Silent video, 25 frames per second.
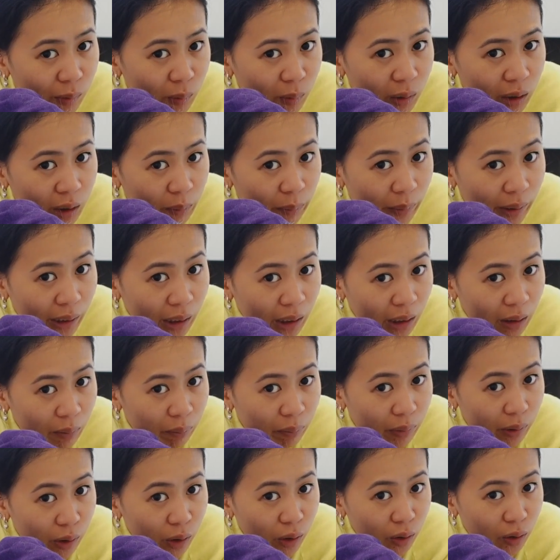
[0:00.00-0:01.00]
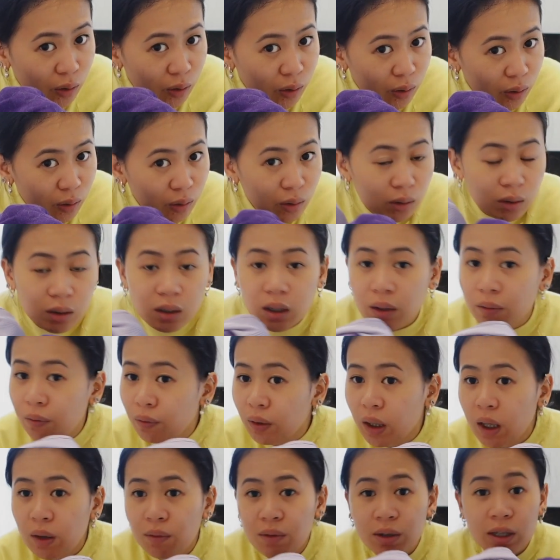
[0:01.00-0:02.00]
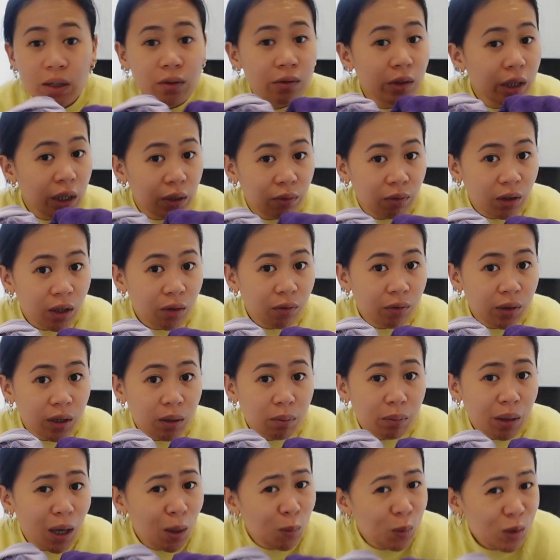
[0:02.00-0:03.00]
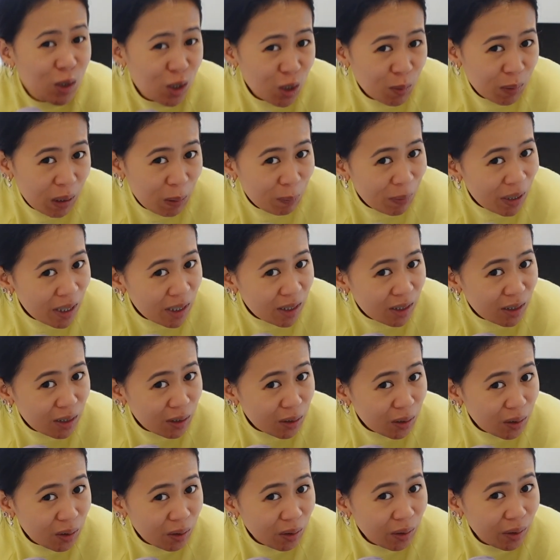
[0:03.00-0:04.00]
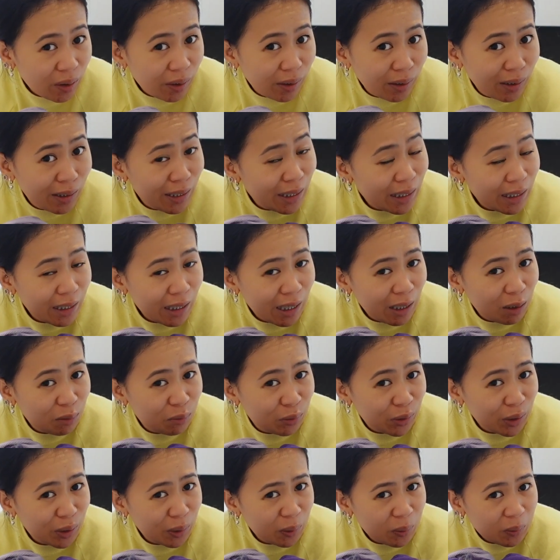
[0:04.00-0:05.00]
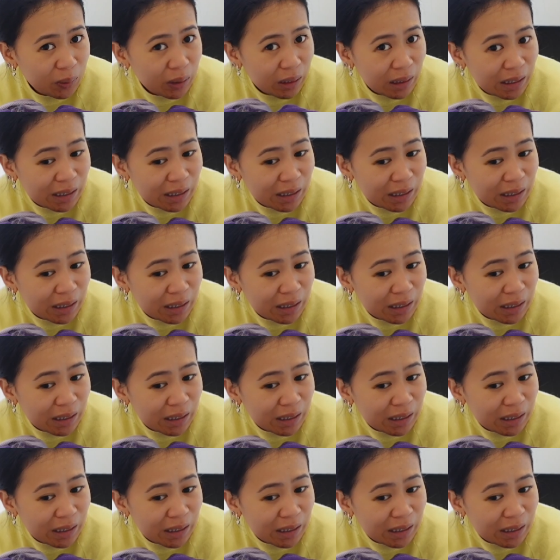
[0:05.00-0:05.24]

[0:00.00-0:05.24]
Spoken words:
you want it back because the fluff is really fluffy, but I will do my best to clean it out for you.